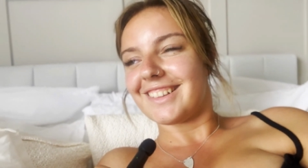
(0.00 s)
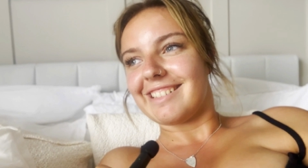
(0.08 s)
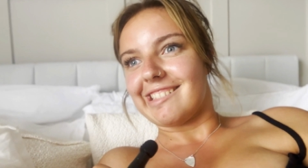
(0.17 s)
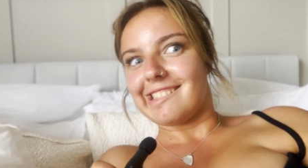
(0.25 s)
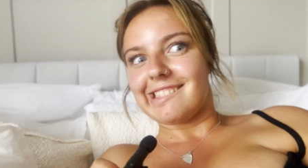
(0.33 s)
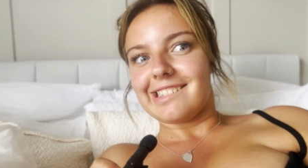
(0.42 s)
it's
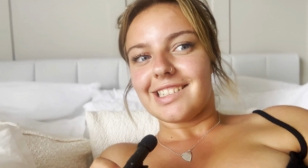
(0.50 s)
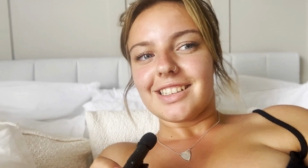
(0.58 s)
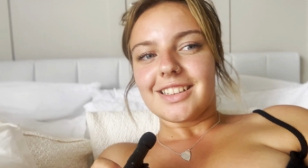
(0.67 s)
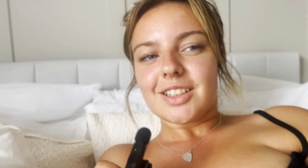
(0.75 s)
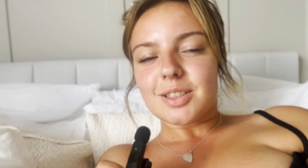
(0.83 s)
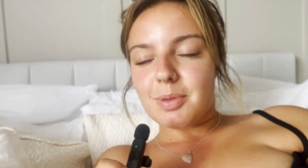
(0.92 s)

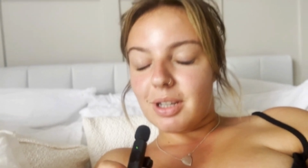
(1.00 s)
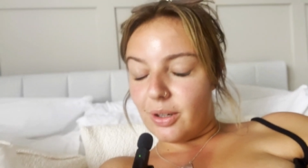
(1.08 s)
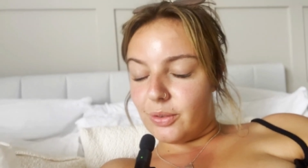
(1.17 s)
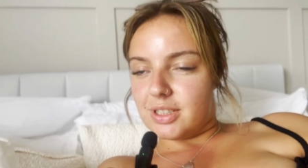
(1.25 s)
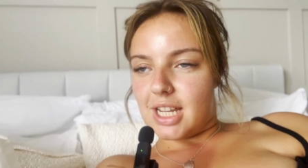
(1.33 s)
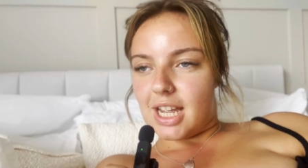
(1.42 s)
been
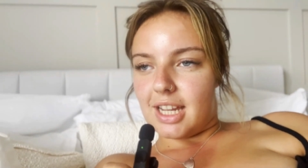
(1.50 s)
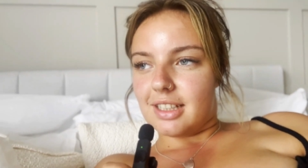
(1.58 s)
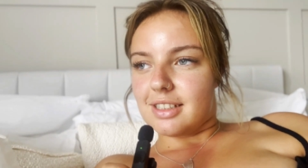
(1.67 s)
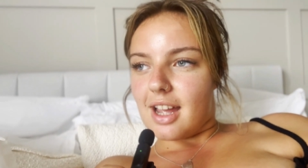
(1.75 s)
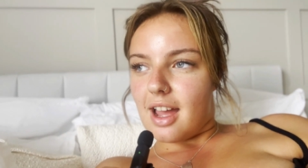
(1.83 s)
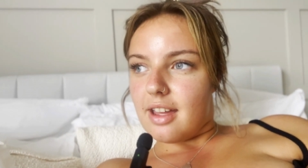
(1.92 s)
a long day.
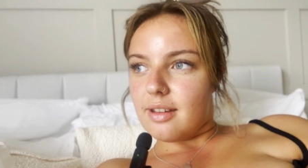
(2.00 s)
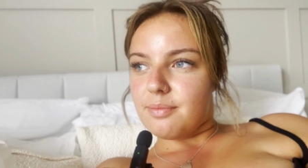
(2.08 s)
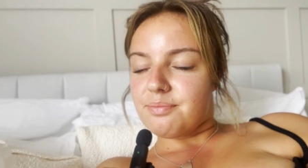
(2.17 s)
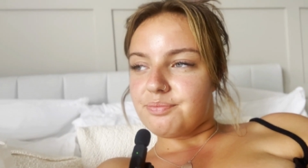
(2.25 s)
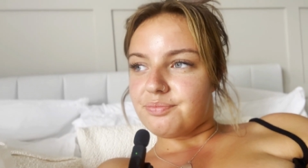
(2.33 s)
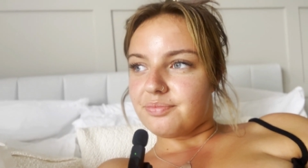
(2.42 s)

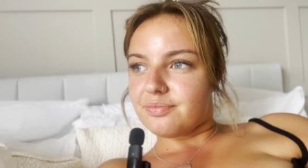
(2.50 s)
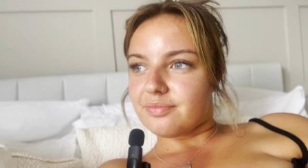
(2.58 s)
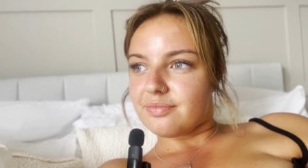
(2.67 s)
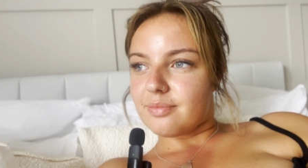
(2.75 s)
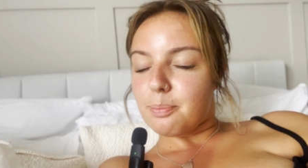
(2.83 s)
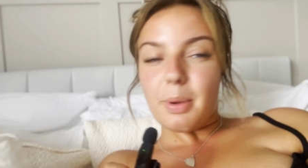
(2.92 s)
Um,
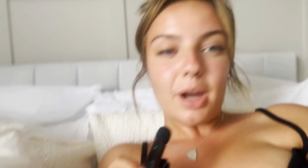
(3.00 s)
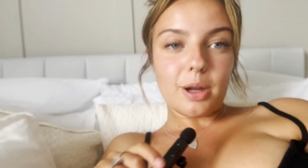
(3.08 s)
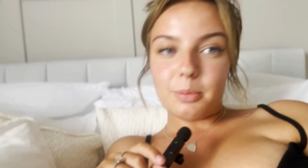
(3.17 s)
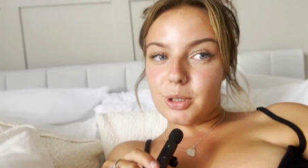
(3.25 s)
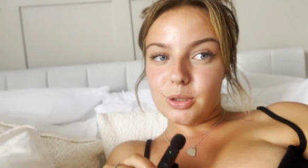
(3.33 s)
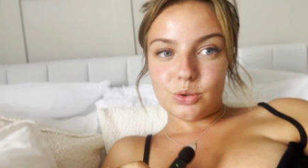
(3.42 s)
but I
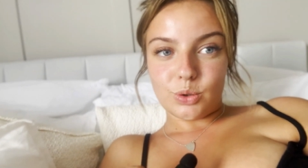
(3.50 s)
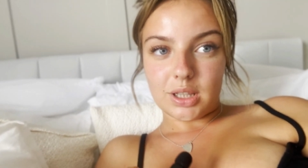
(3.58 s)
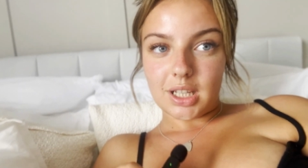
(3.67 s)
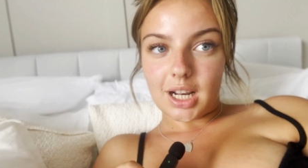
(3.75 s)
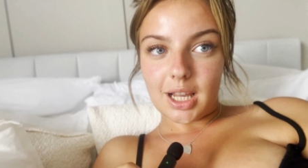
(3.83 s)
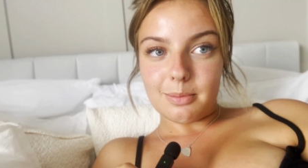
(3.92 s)
hope you enjoyed
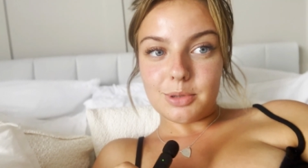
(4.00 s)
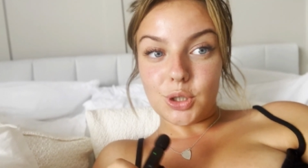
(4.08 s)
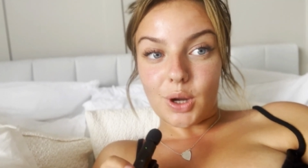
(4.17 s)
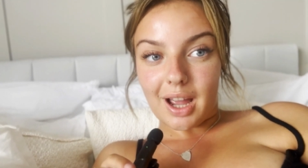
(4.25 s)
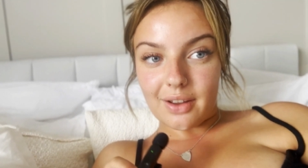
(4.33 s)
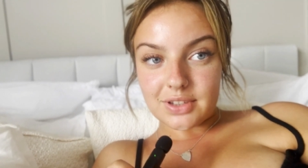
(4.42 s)
the clips you
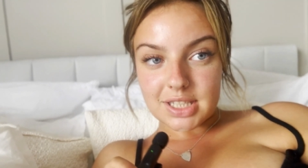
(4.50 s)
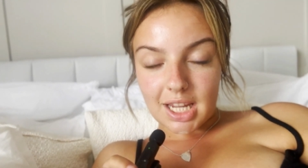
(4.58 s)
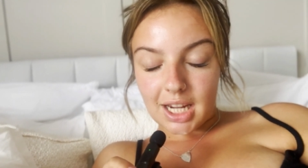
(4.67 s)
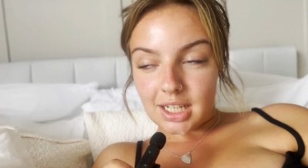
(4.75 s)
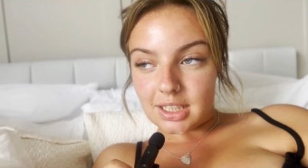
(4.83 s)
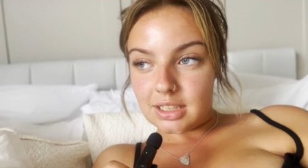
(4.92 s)
have
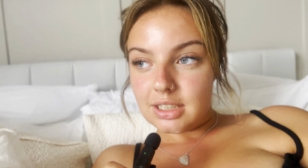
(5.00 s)
seen.